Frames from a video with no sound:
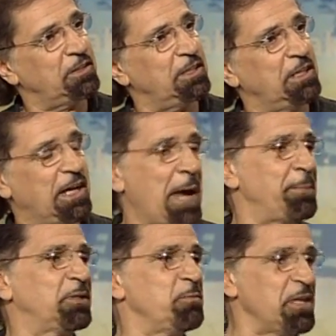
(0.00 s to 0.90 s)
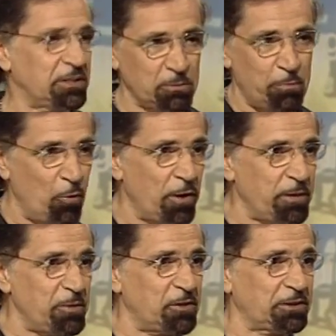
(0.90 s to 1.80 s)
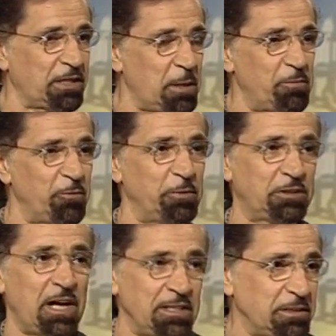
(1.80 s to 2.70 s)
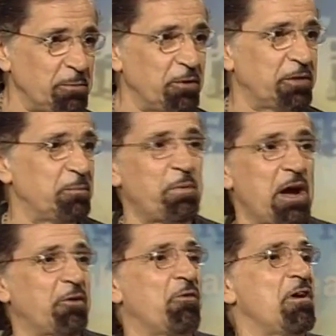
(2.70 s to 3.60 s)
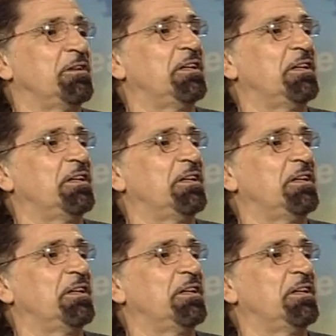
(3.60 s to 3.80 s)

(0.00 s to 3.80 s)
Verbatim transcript: It had happened to me as a boy because I come from Italian-American background,